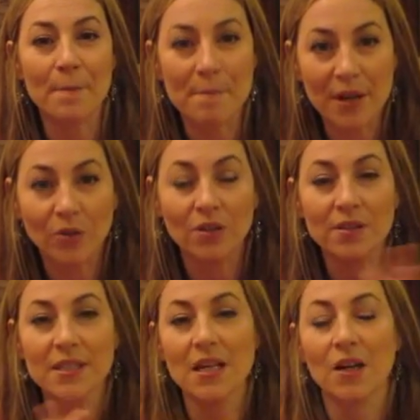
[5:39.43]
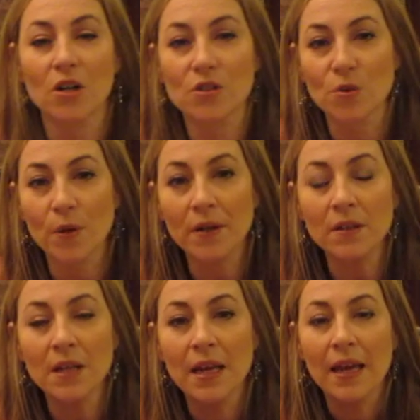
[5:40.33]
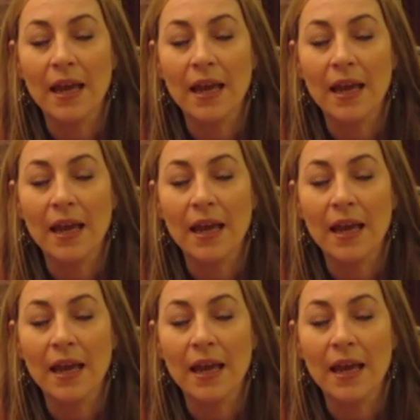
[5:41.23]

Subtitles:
minerals in our soil